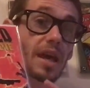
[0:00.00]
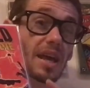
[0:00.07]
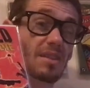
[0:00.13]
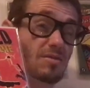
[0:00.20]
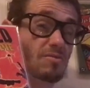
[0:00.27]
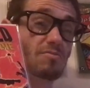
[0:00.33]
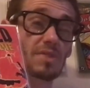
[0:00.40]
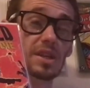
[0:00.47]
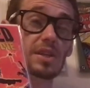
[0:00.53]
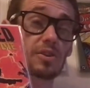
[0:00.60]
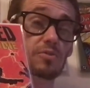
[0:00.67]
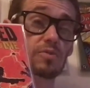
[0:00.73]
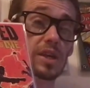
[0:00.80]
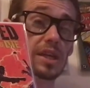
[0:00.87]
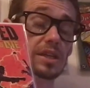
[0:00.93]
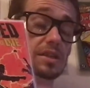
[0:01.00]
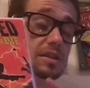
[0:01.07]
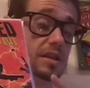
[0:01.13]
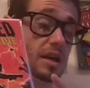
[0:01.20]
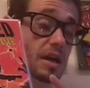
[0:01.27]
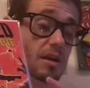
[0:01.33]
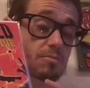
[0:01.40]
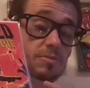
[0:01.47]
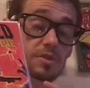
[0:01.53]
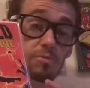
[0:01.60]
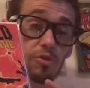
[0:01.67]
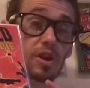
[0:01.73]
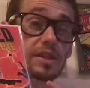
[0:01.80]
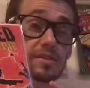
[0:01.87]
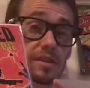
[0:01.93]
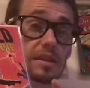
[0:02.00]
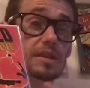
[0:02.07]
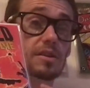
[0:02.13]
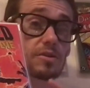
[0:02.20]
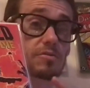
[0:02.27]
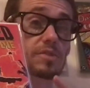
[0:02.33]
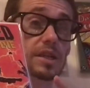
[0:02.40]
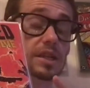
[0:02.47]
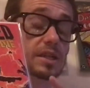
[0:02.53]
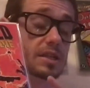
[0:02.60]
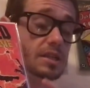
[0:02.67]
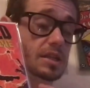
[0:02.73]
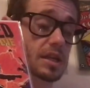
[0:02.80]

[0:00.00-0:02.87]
It's a really good read, surprisingly good read.